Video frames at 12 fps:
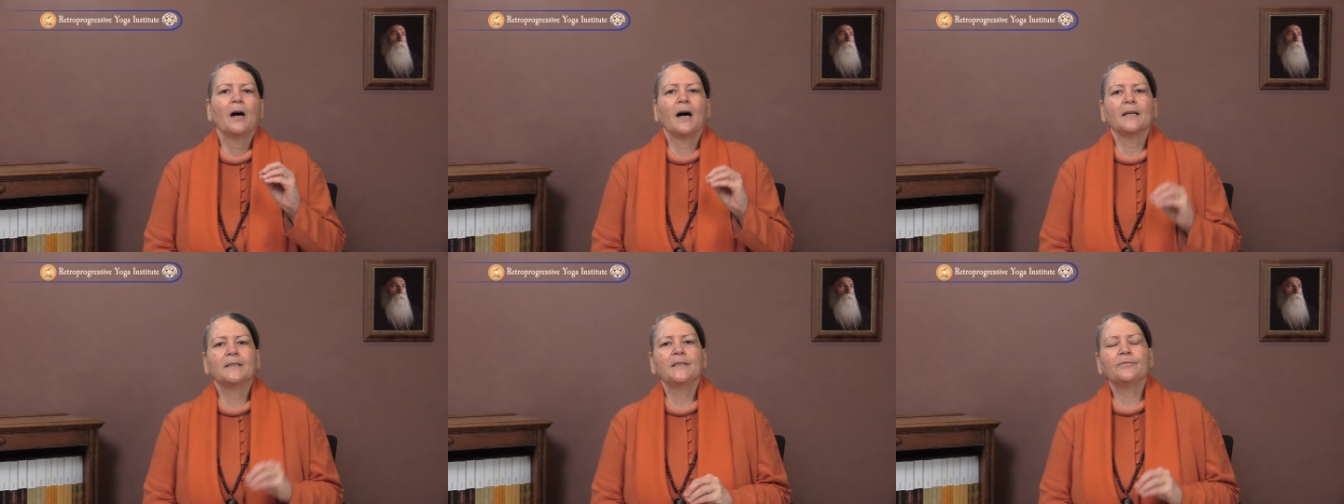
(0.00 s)

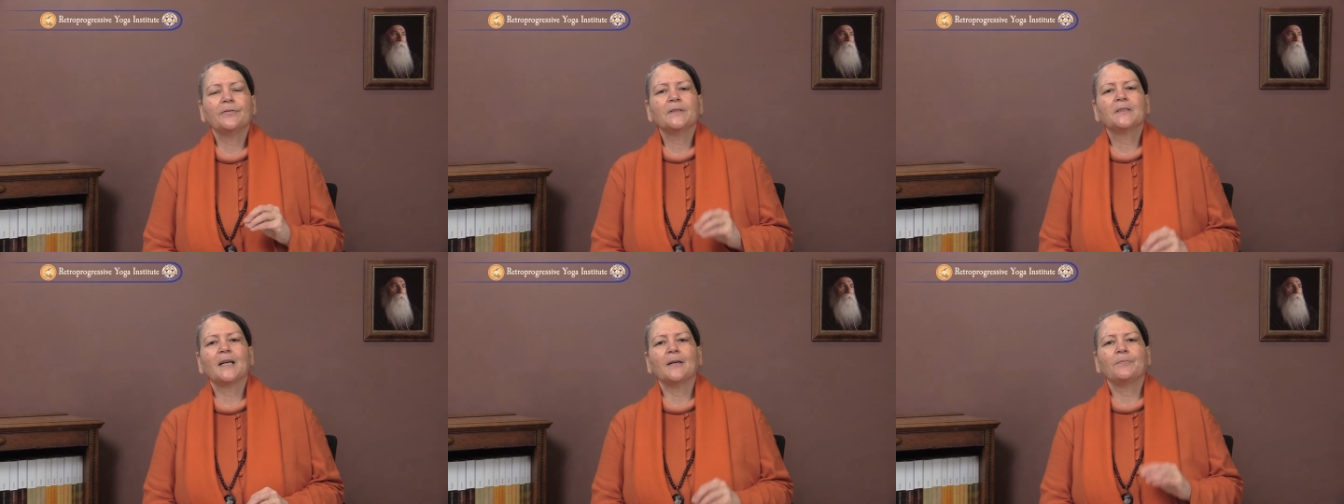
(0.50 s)
are
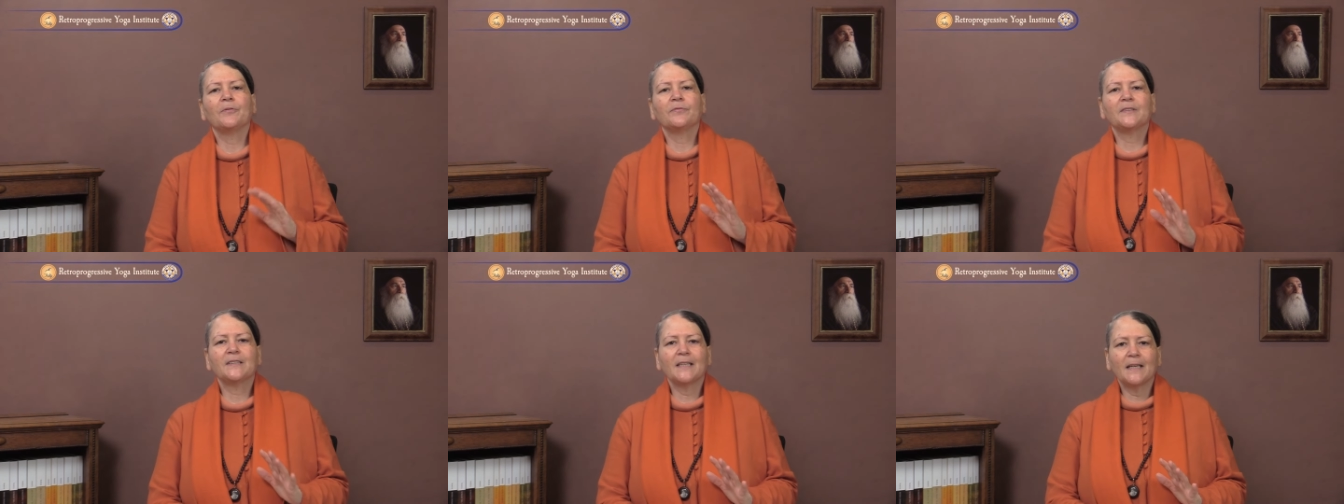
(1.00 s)
different type
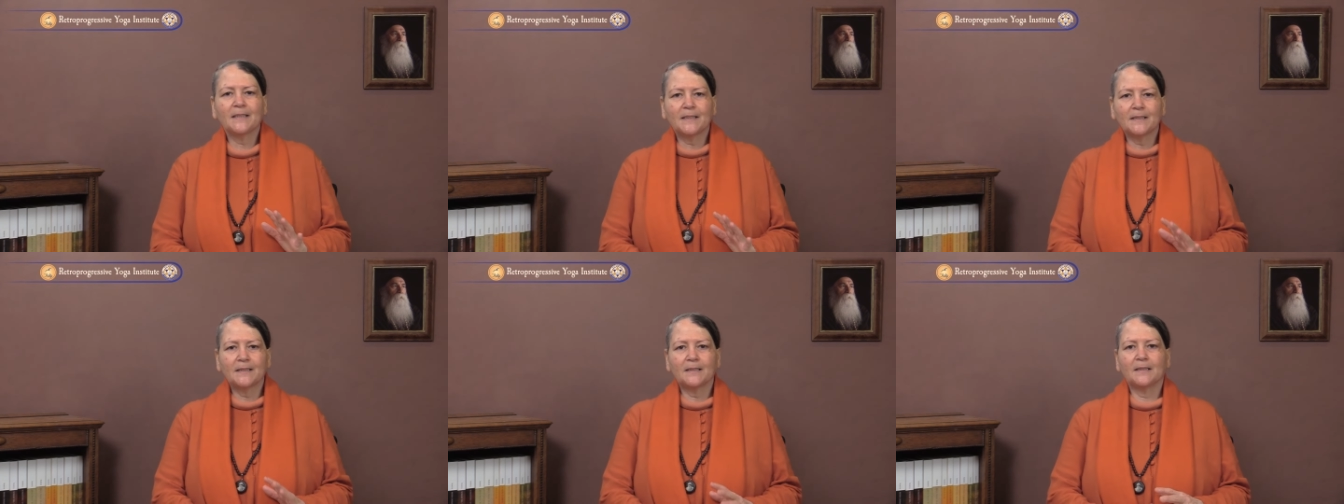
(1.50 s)
of
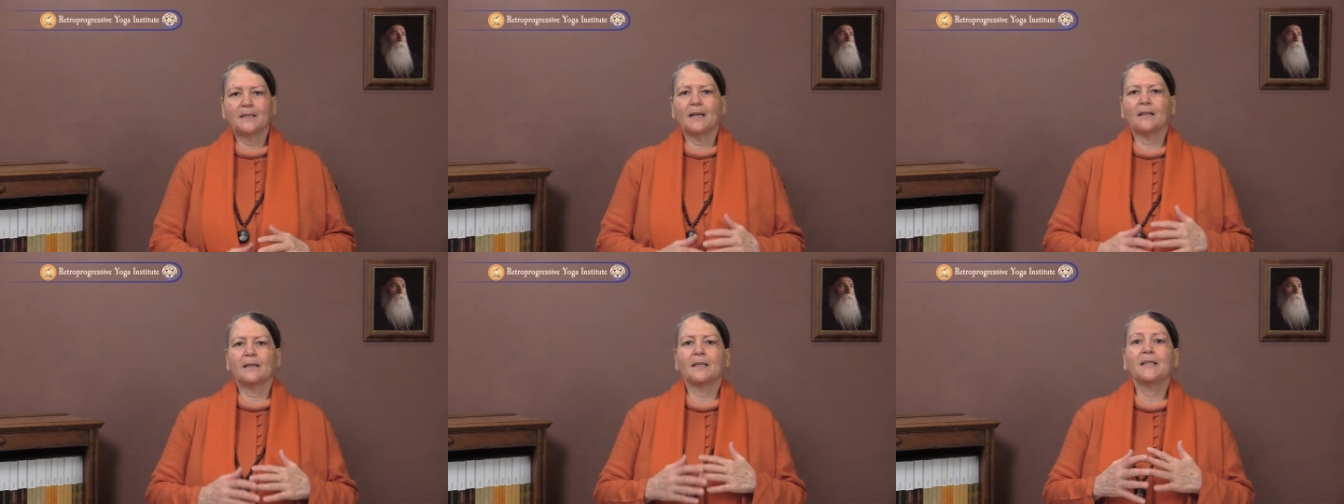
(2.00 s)
tests
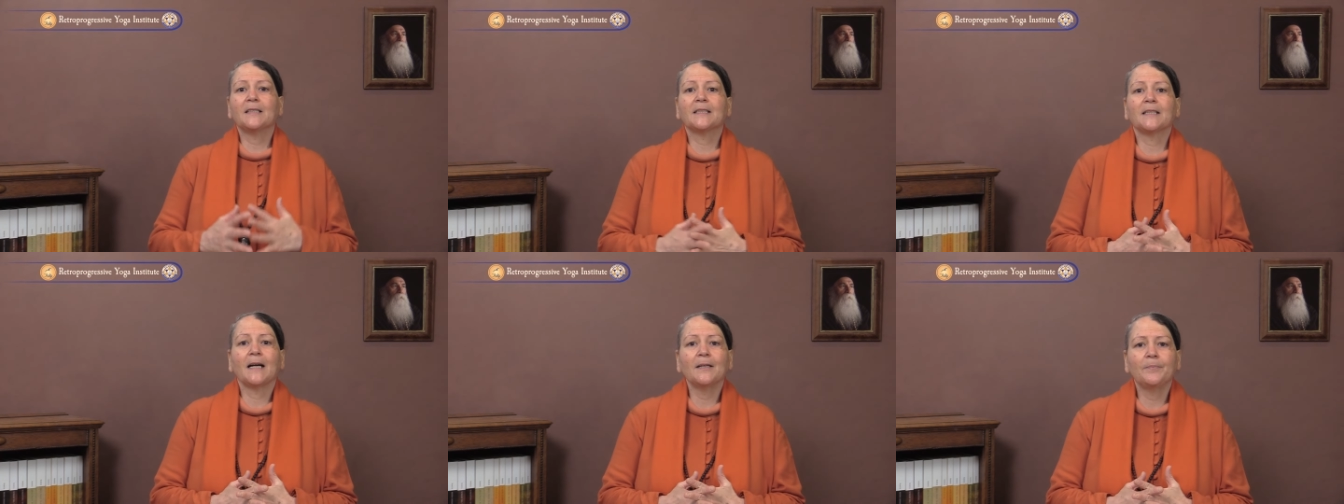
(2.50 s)
that the
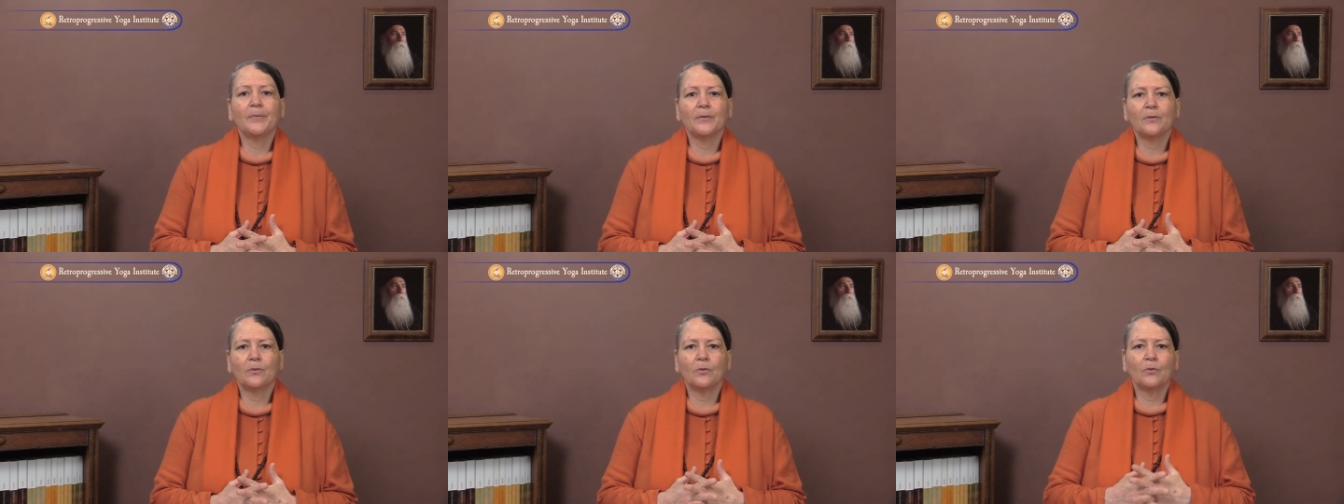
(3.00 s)

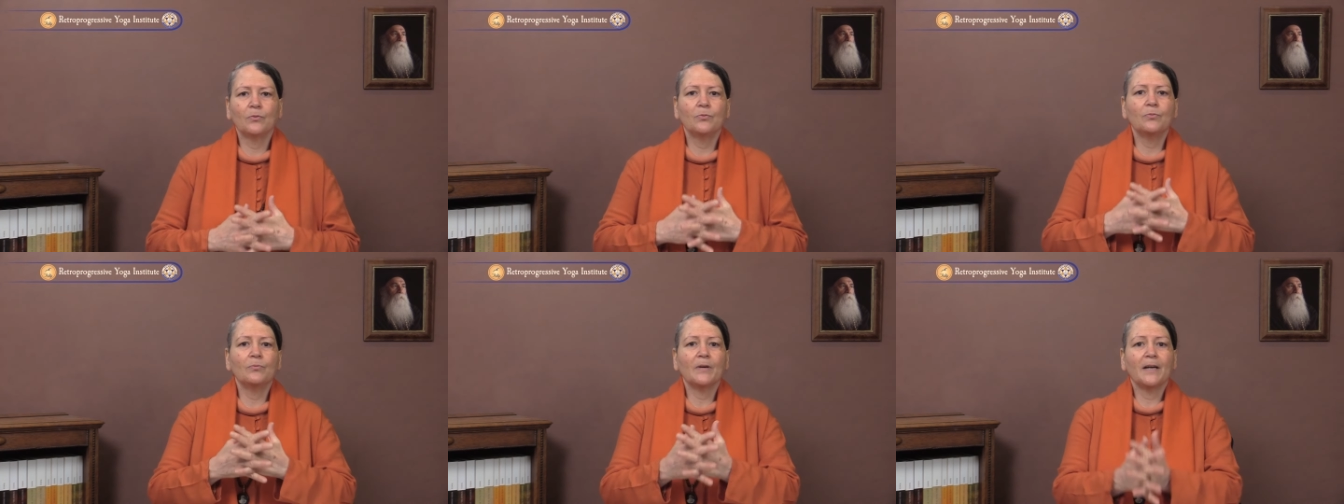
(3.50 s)
disciple or
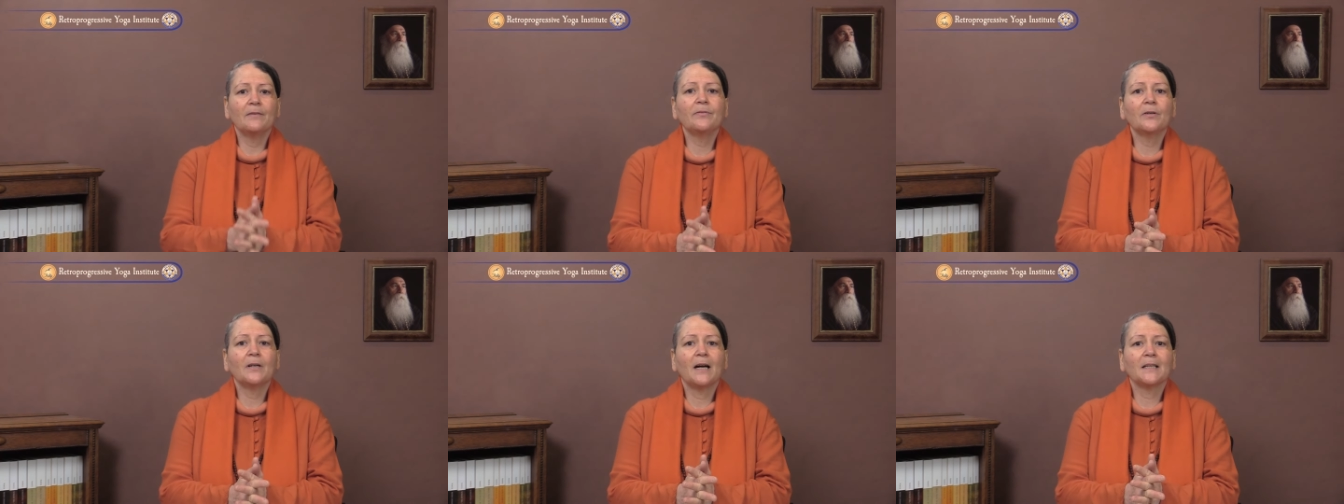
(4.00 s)

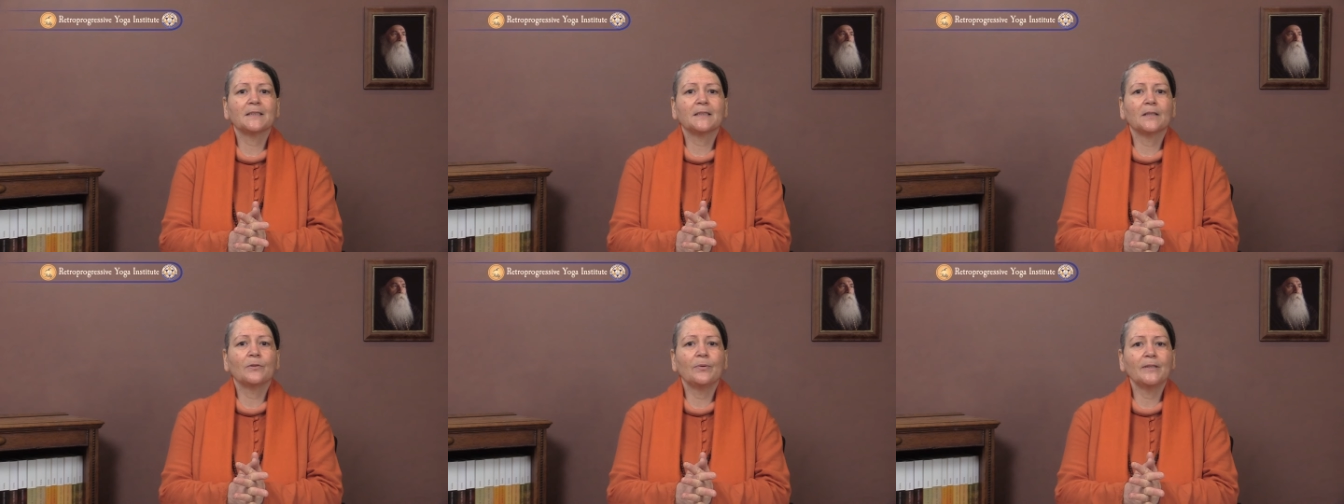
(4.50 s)
whoever asks
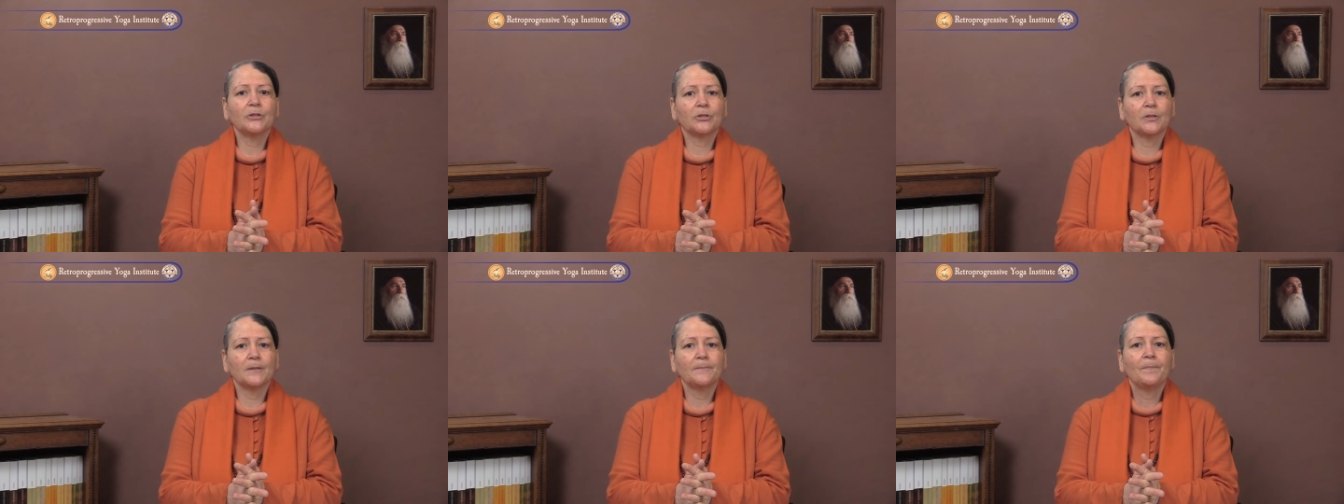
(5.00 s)
the
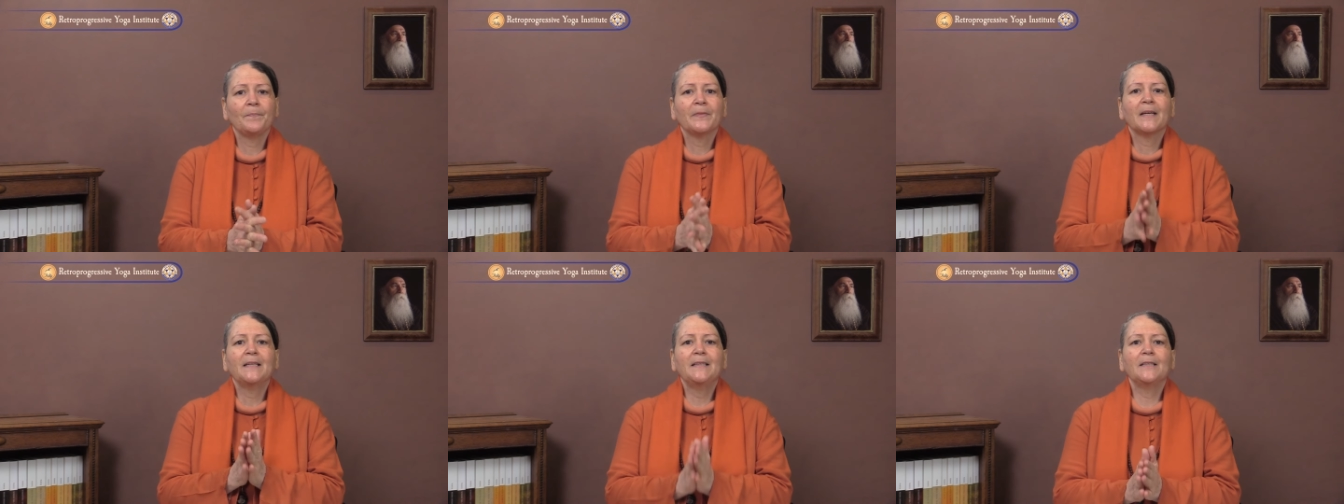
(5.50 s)
question
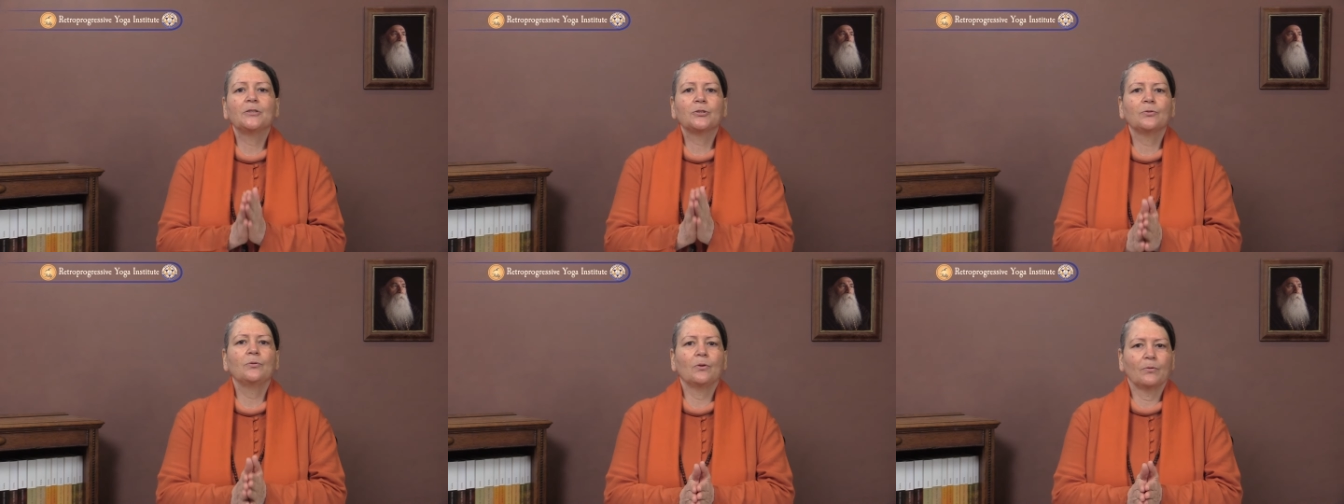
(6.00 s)
needs
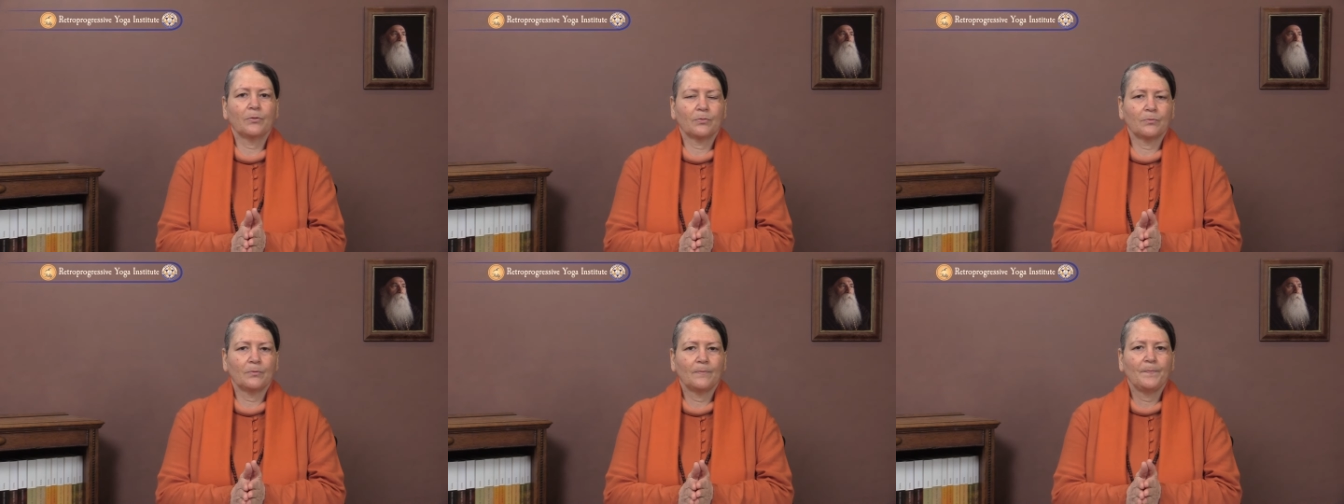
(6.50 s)
to go
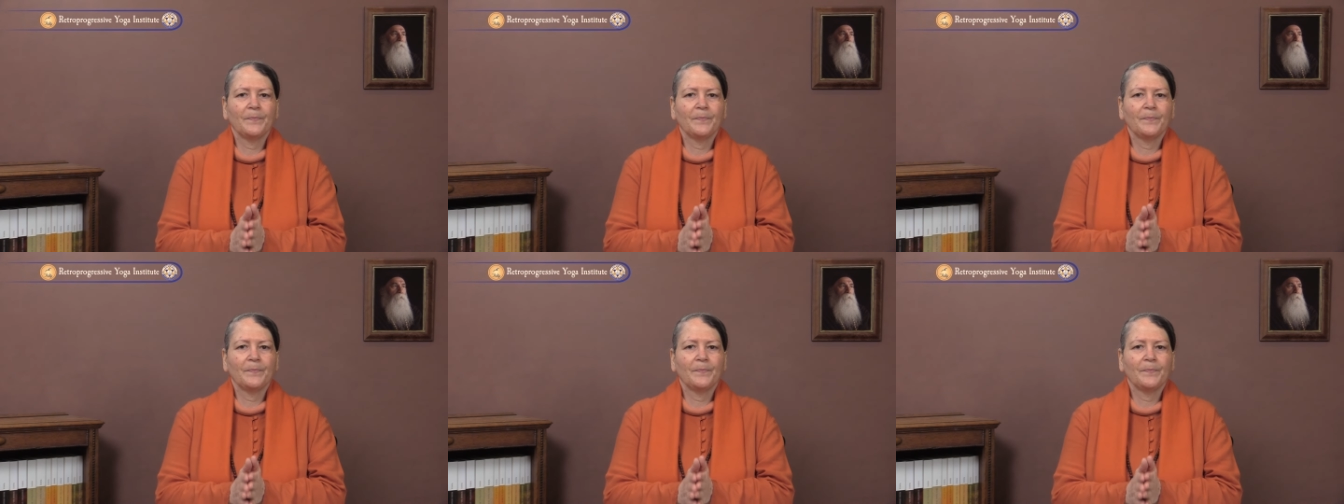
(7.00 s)
through.